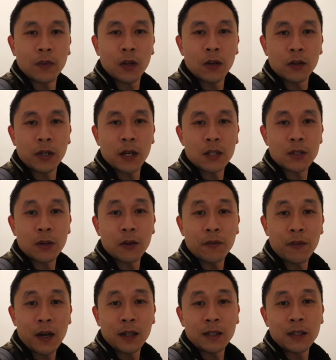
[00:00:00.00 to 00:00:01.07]
Okay, so I
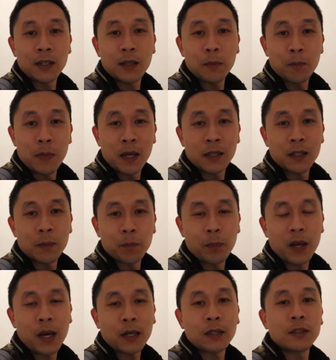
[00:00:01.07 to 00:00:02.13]
finally made it
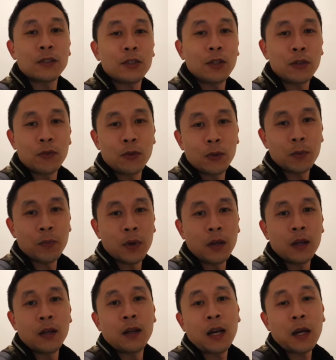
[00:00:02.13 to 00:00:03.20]
back to the room.
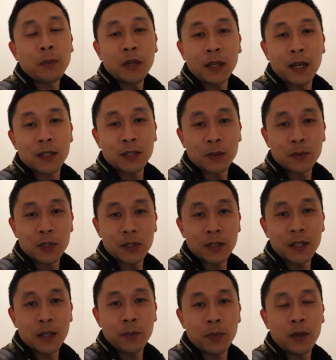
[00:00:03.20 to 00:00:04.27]
I'm going to get some
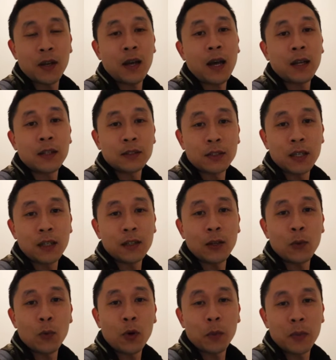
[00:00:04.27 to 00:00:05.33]
sleep and I'll tell
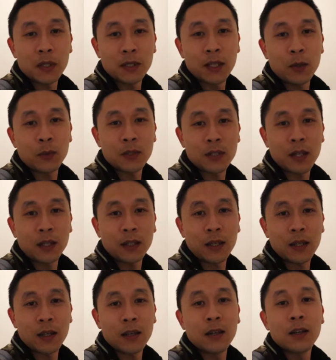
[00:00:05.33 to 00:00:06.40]
you what my stay was like
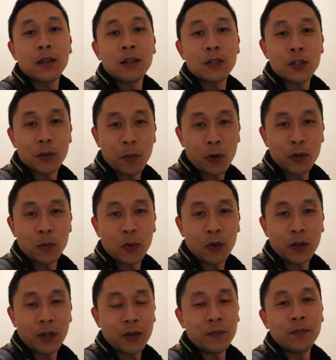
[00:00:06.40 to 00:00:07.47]
here tomorrow
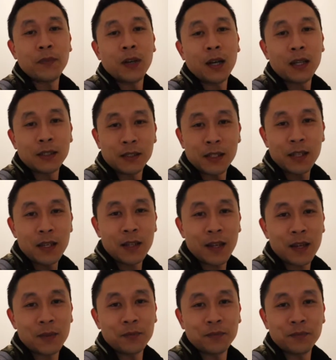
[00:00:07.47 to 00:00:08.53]
morning. I'll see you
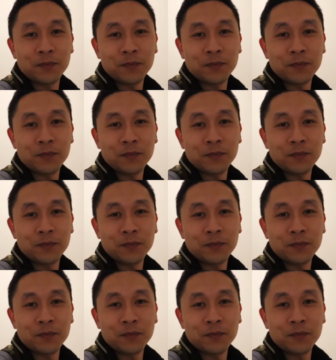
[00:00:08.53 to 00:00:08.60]
then.